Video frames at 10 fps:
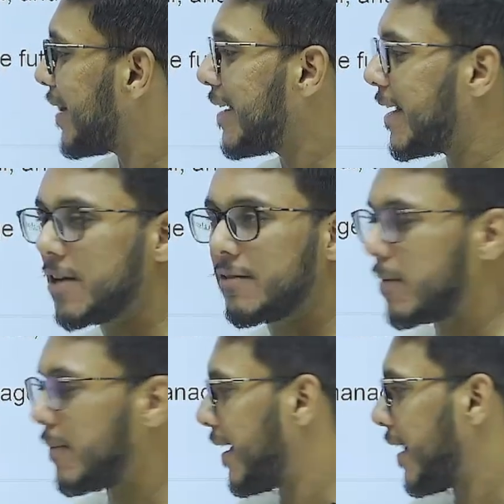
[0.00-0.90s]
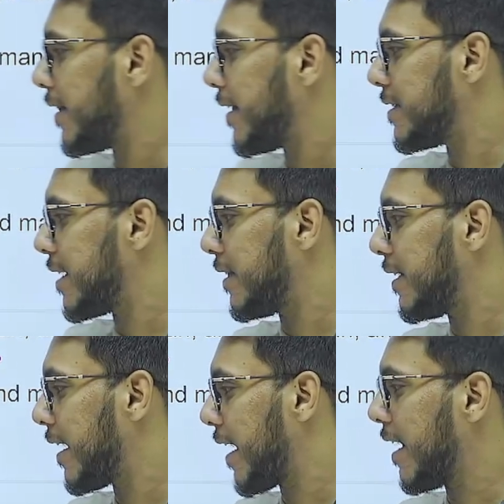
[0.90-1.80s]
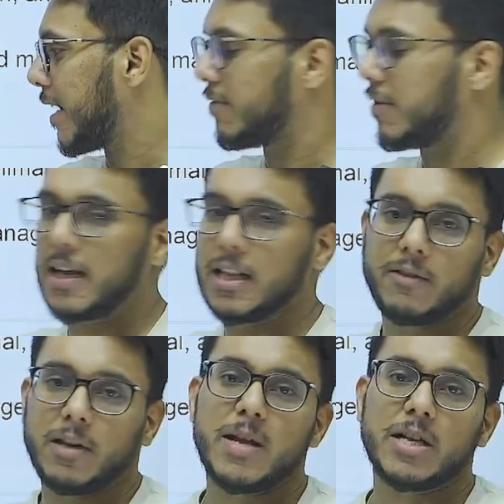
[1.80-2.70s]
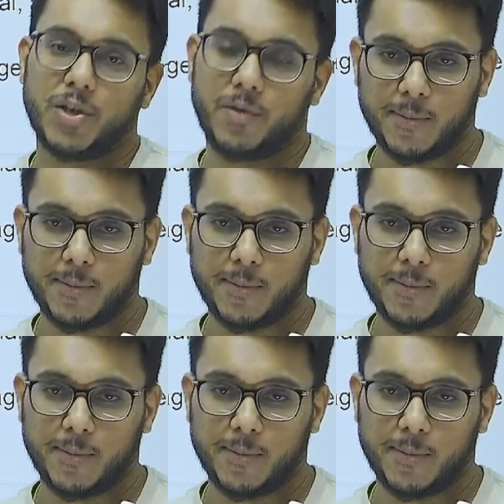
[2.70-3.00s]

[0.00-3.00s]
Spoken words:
and environment is healthy, here the One Health will be achieved.